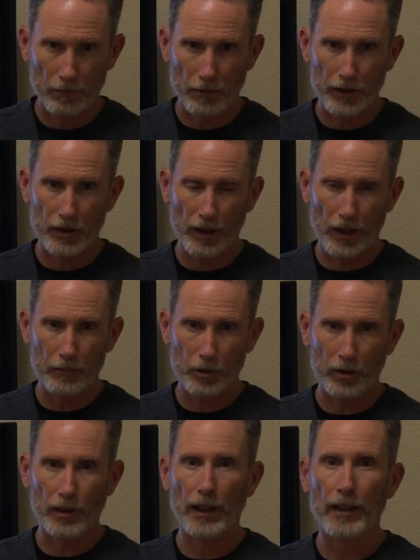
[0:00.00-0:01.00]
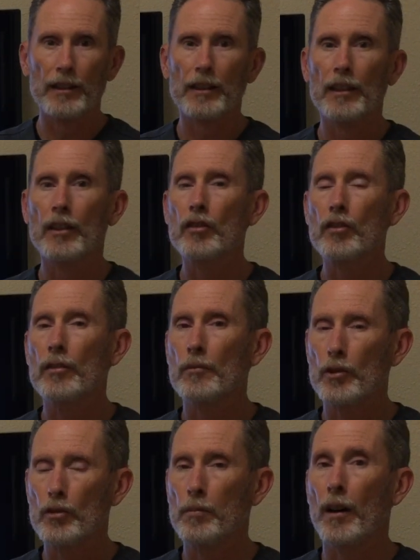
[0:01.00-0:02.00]
reception and the
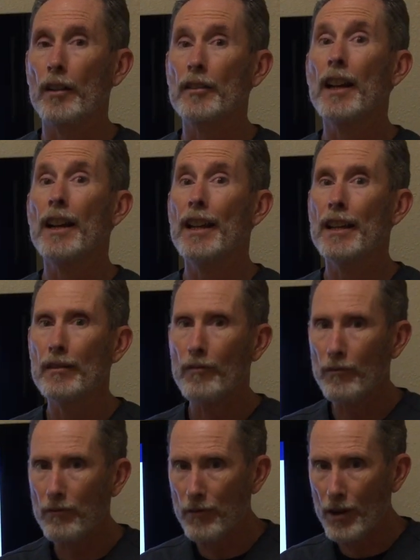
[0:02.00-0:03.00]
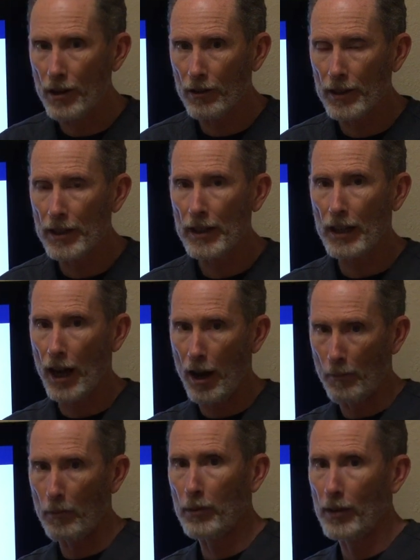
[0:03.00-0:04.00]
insulin response is very
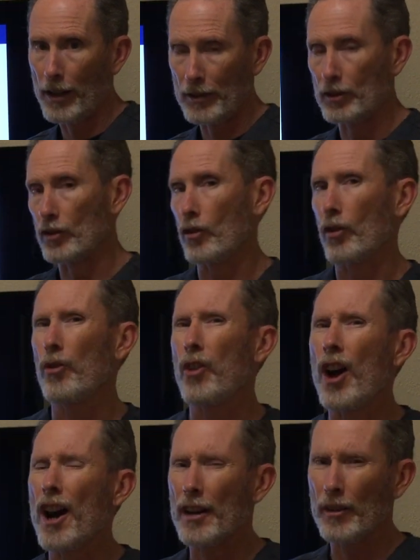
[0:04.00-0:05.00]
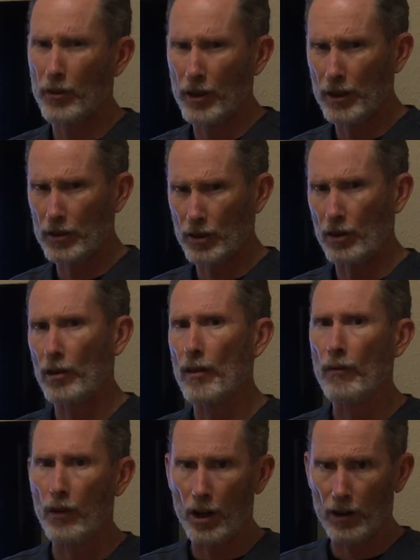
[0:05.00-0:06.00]
complex. There's a lot of things that are
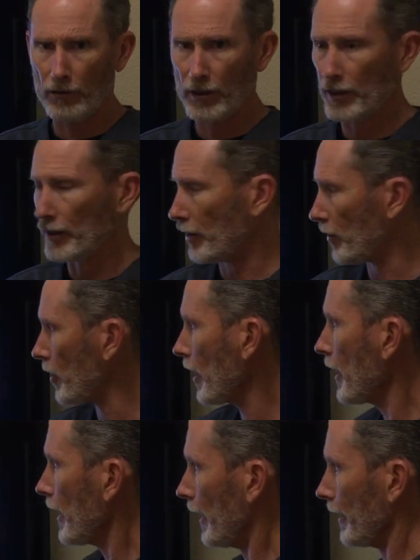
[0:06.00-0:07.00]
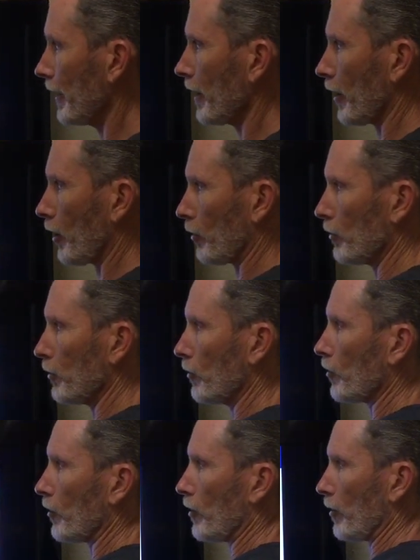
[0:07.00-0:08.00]
involved in this, and it
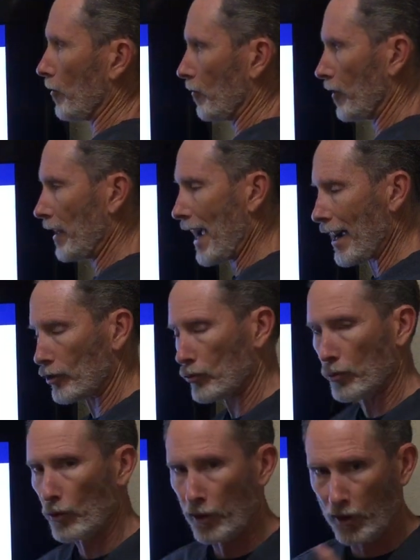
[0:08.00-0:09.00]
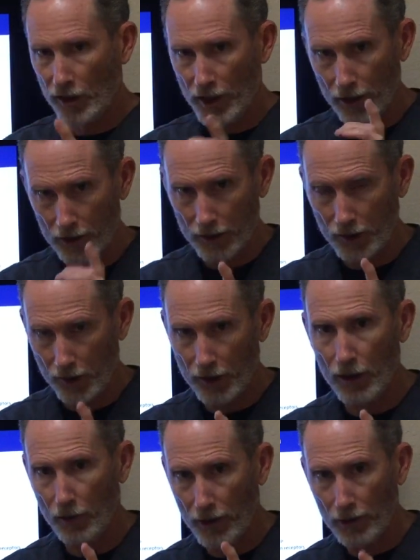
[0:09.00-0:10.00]
includes the actual cell
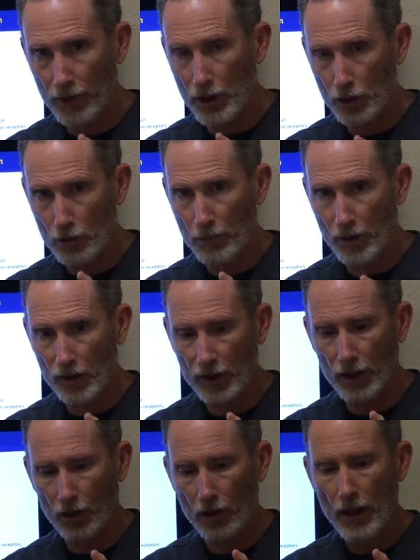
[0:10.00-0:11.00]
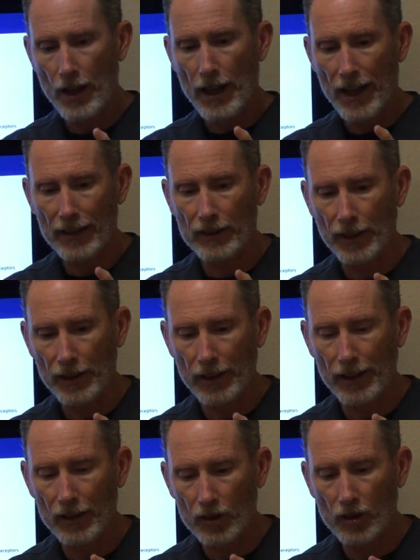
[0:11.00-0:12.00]
itself. Every human cell has a
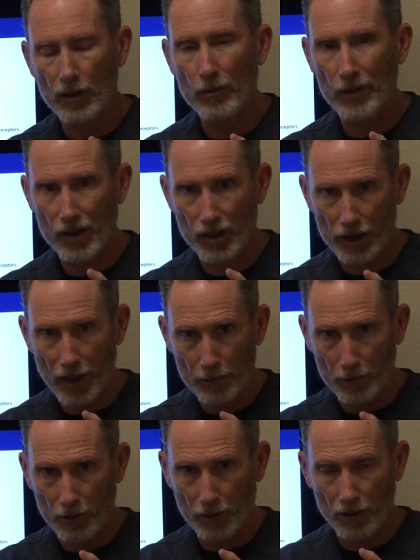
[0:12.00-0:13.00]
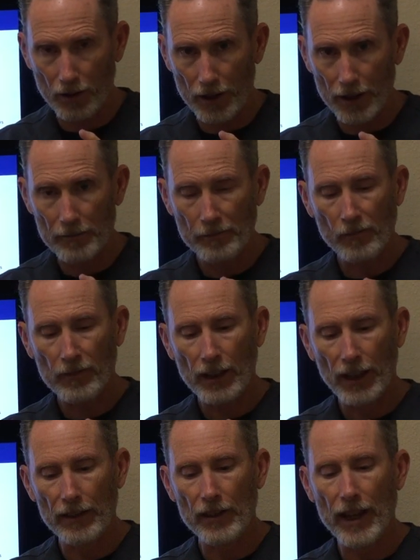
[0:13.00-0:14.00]
insulin receptor on it,
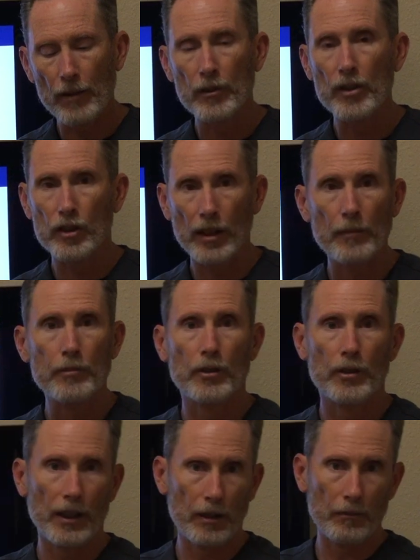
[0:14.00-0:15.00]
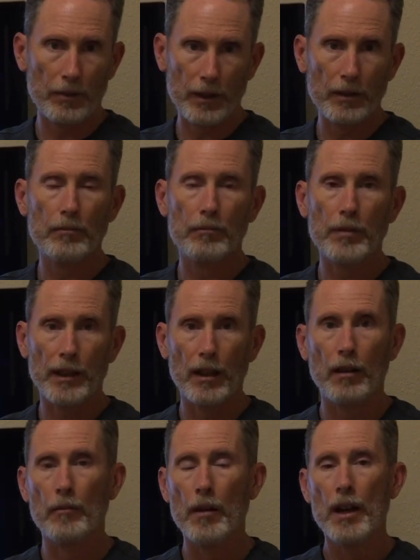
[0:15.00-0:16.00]
and that receptor can
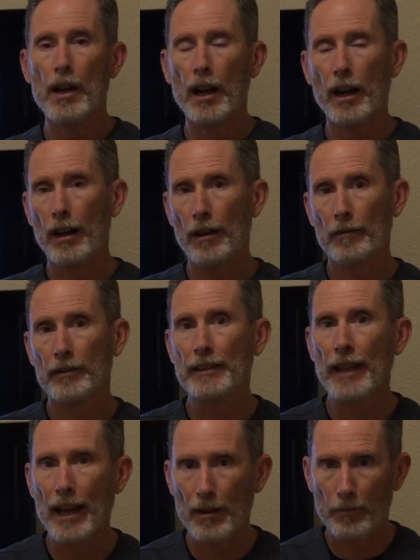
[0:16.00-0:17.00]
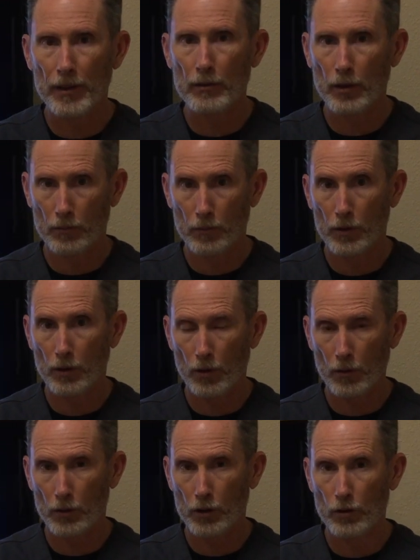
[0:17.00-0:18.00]
become dampened
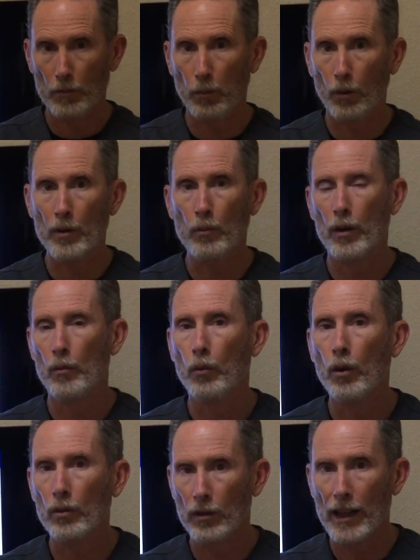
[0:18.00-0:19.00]
or to the point where it won't